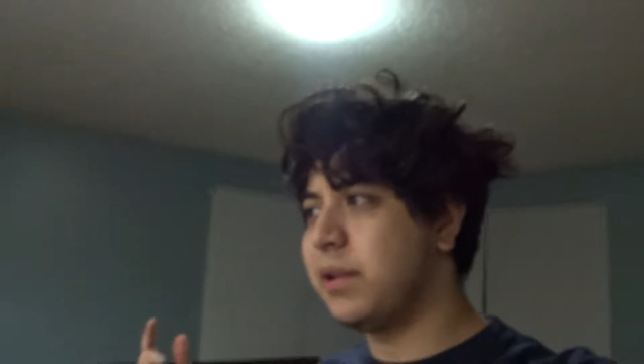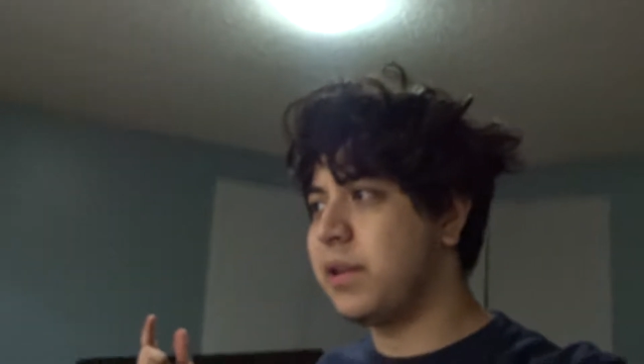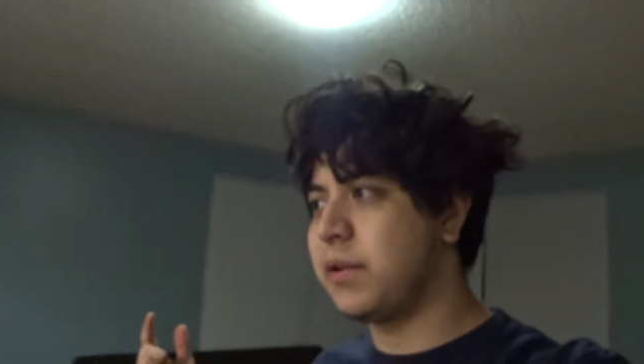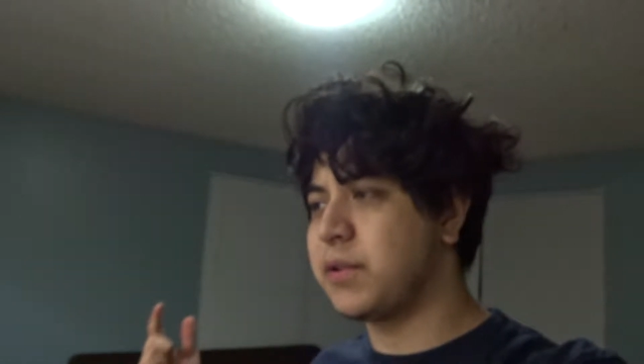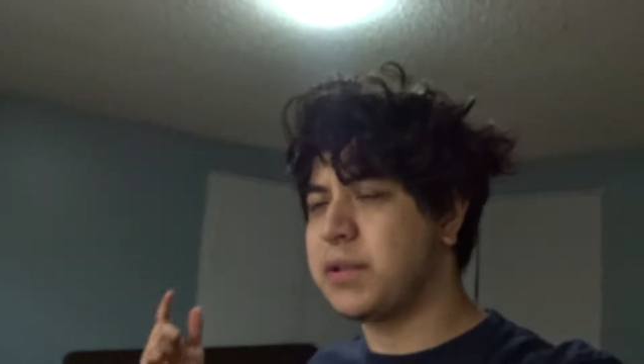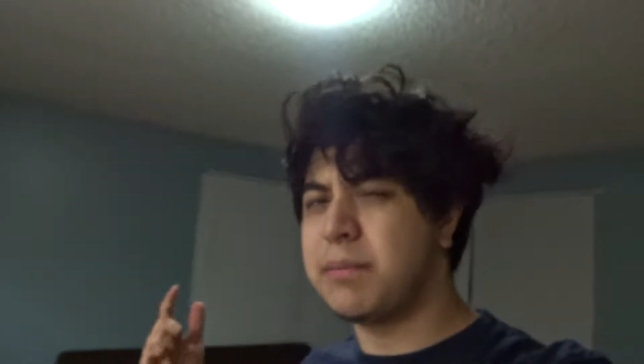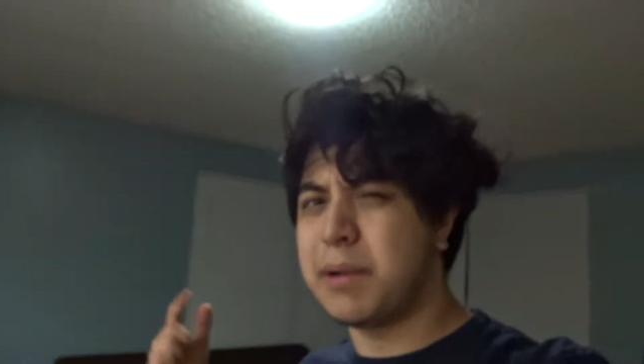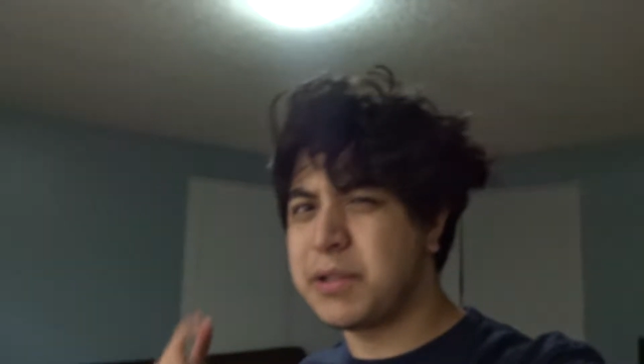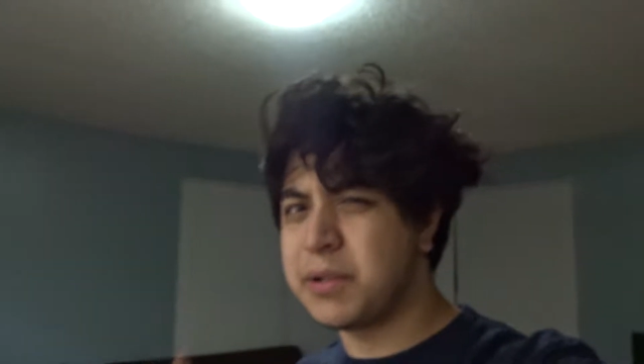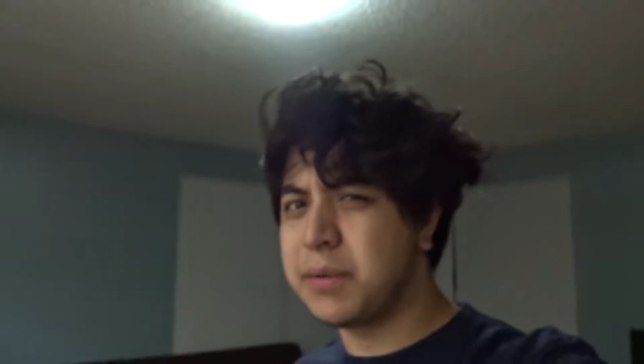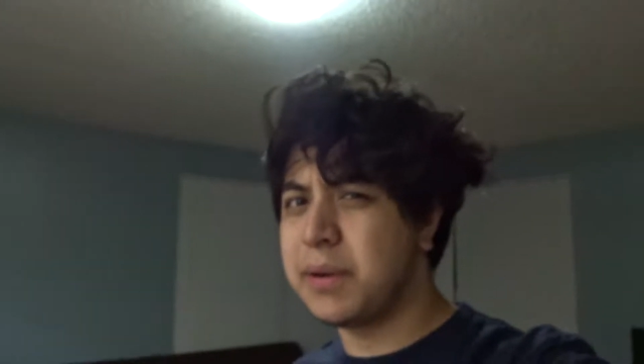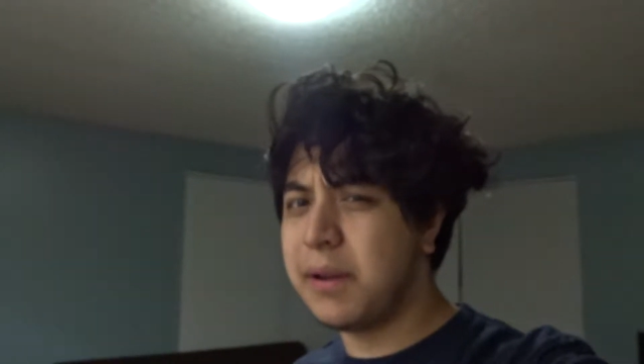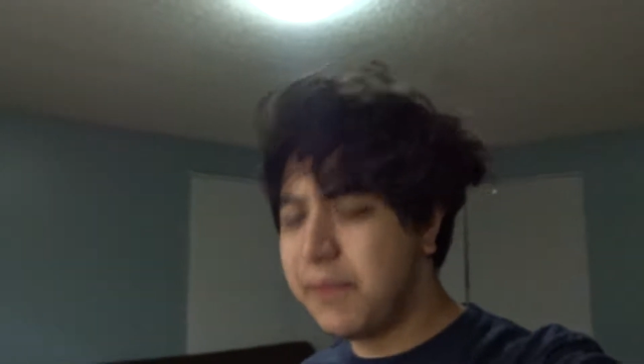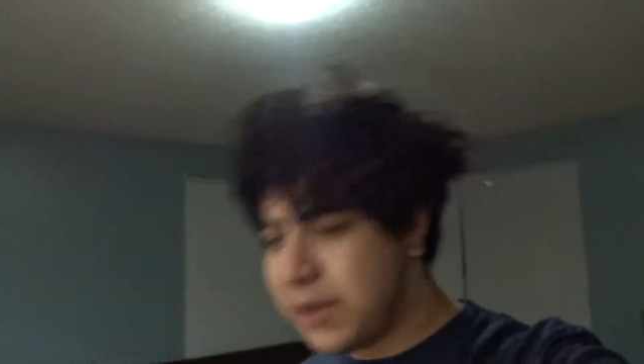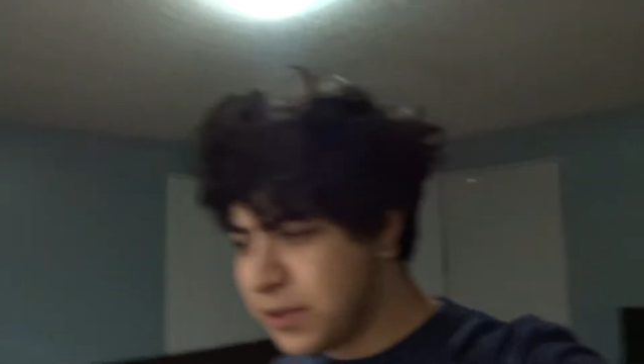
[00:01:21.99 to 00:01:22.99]
there are some
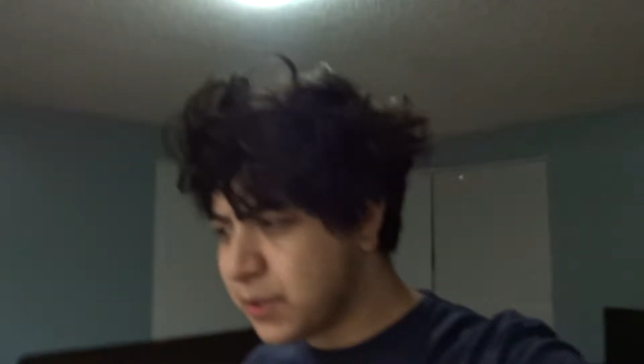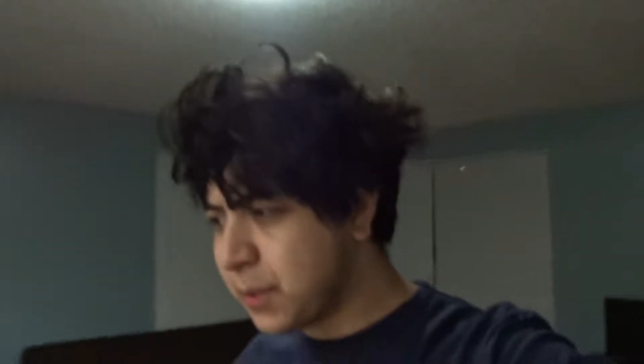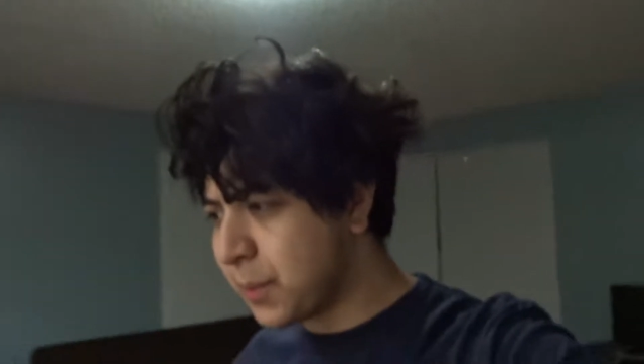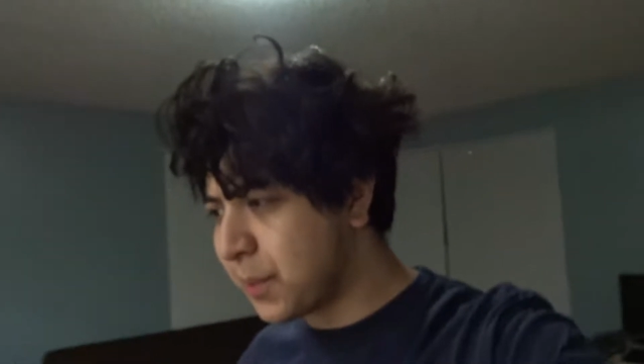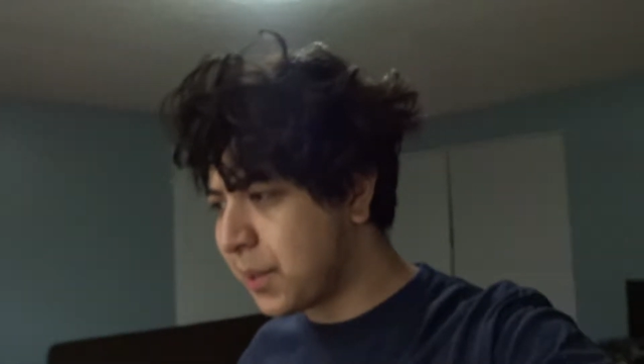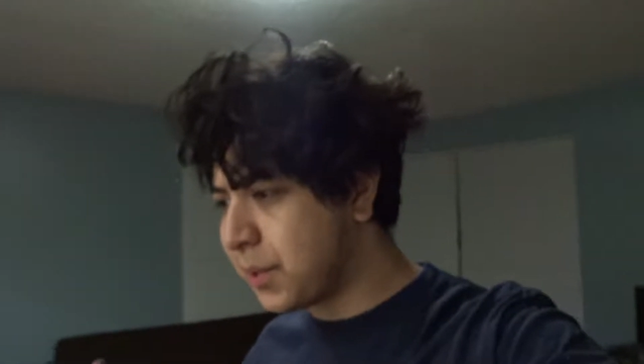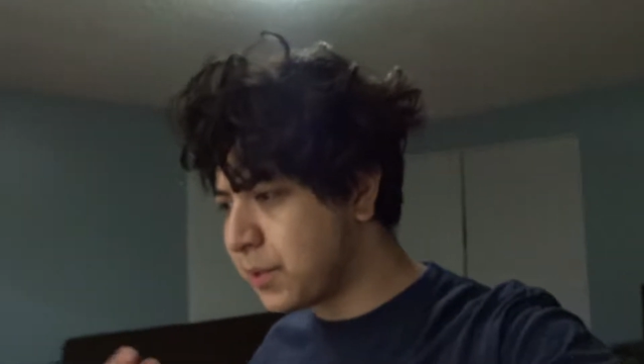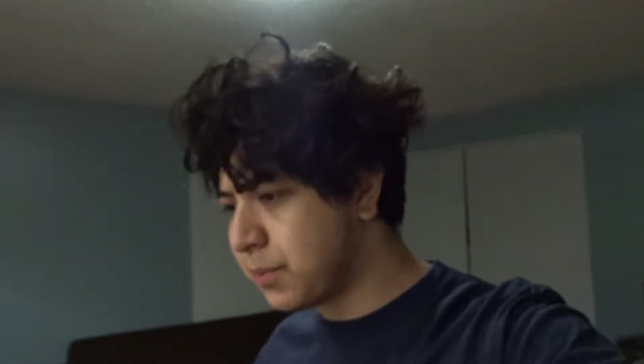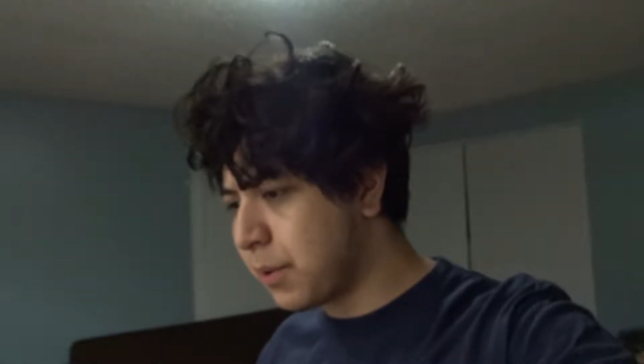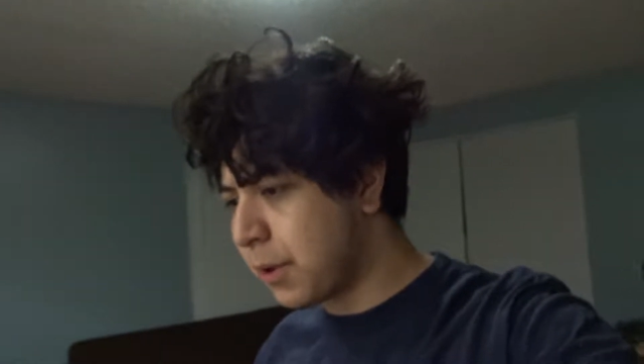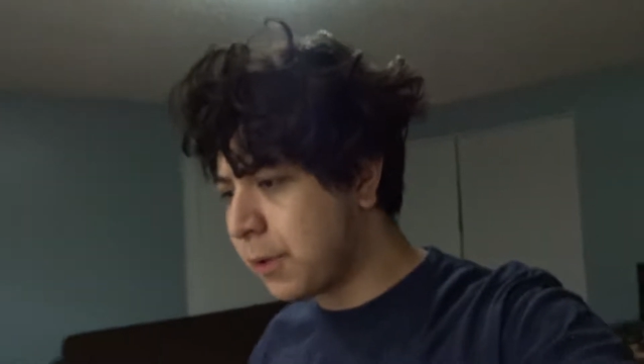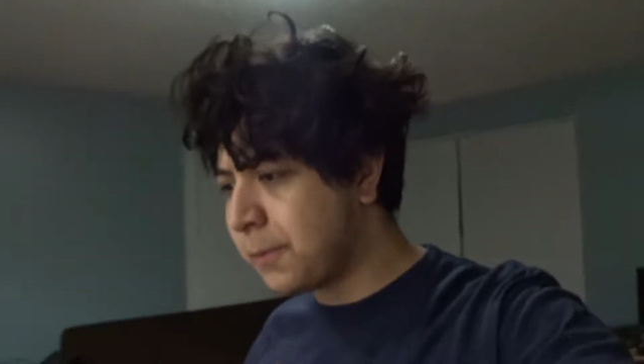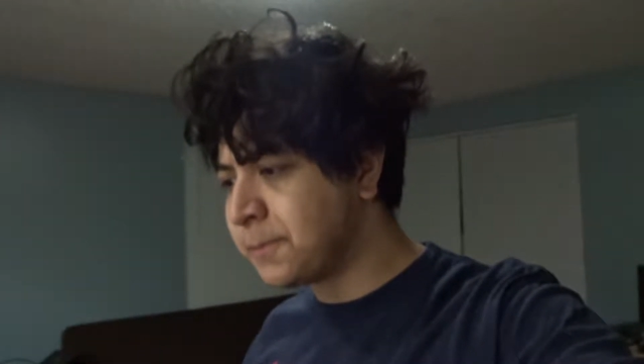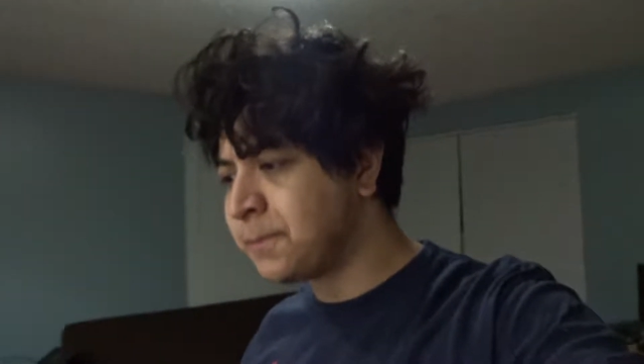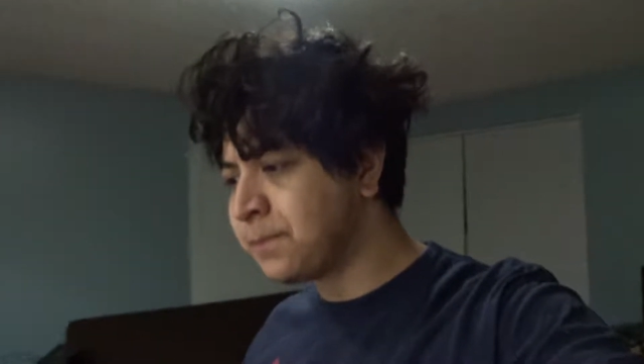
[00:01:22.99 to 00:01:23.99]
Matsuri events going on
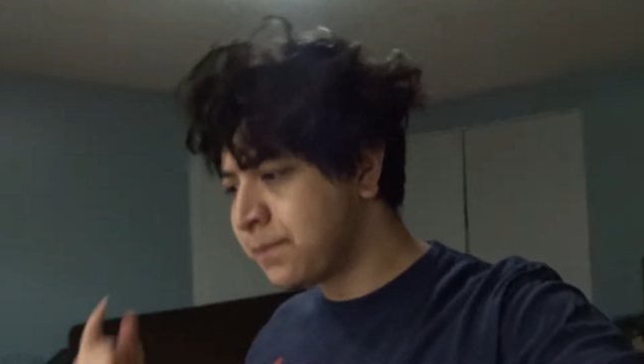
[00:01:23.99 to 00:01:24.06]
tomorrow.